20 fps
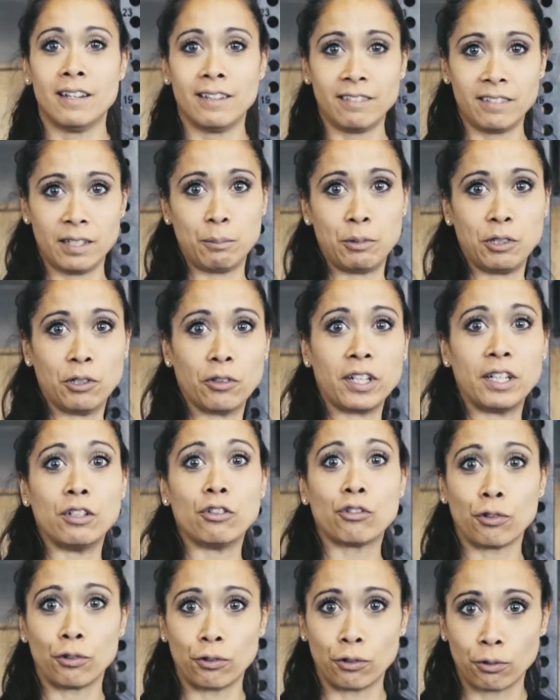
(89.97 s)
tibial
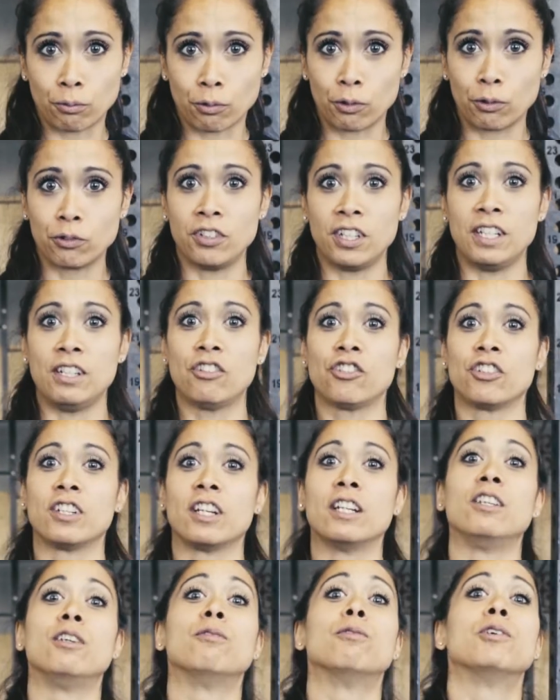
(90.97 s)
internal rotation,
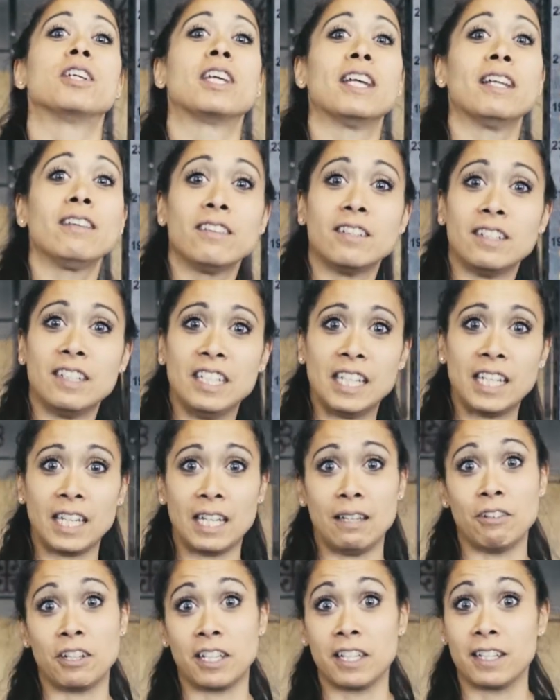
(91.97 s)
and you will get the knee
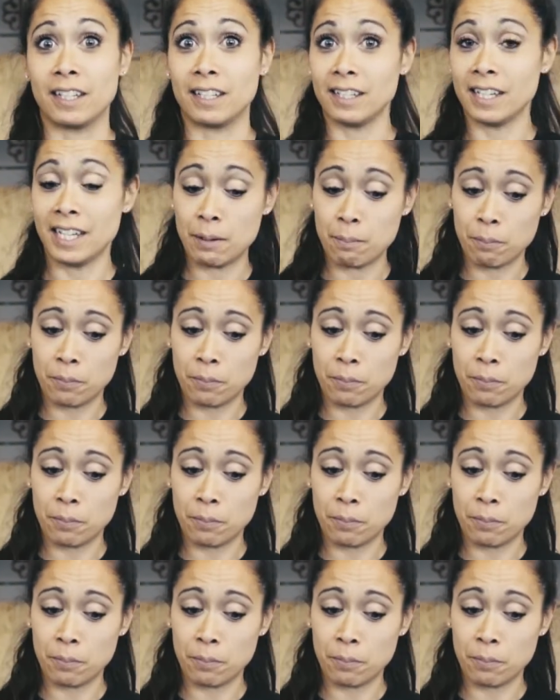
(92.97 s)
caving in and